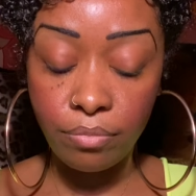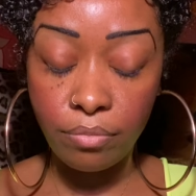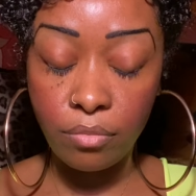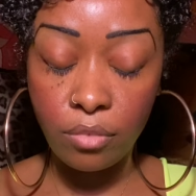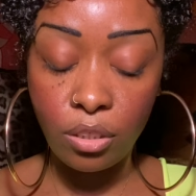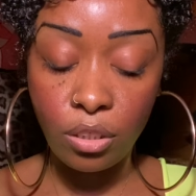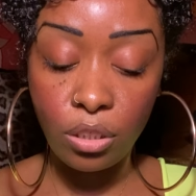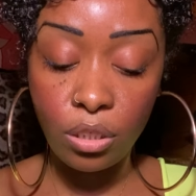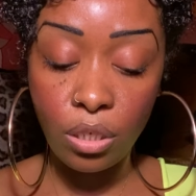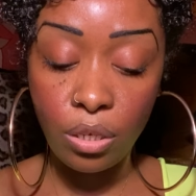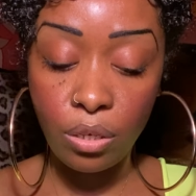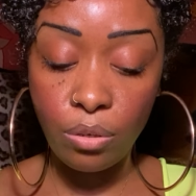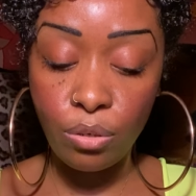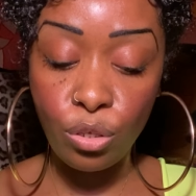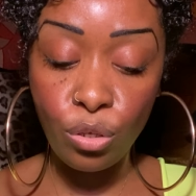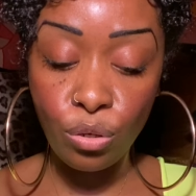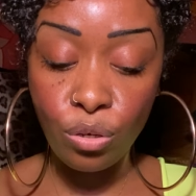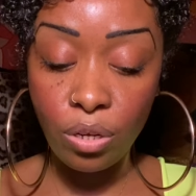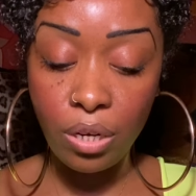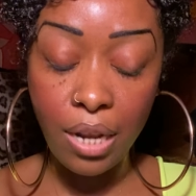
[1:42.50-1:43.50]
so
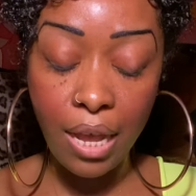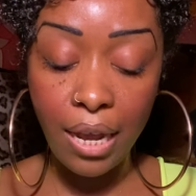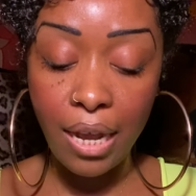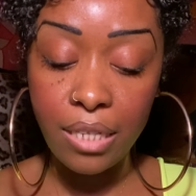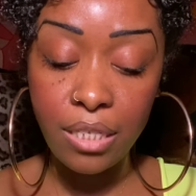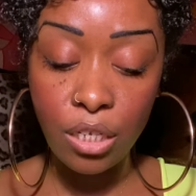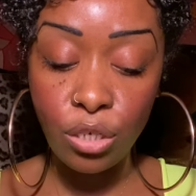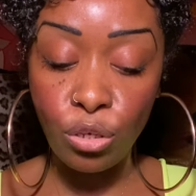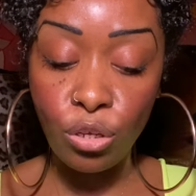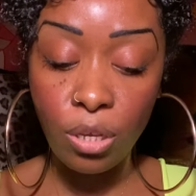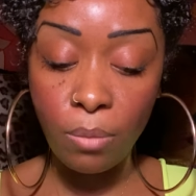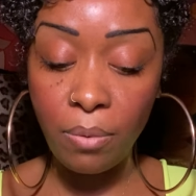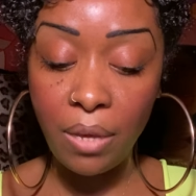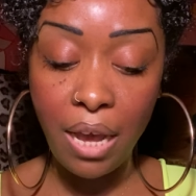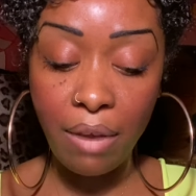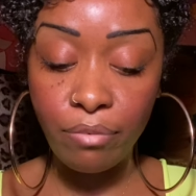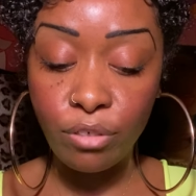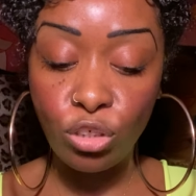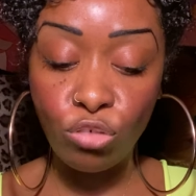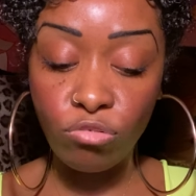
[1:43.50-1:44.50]
you could like i said you could be
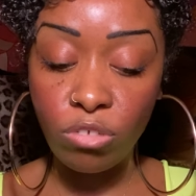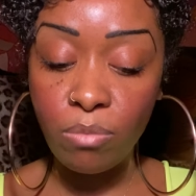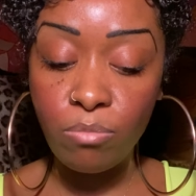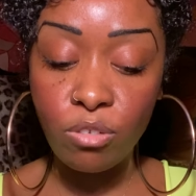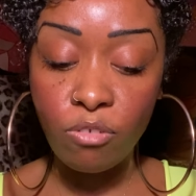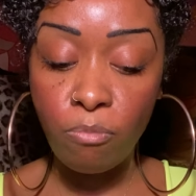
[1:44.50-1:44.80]
having dreams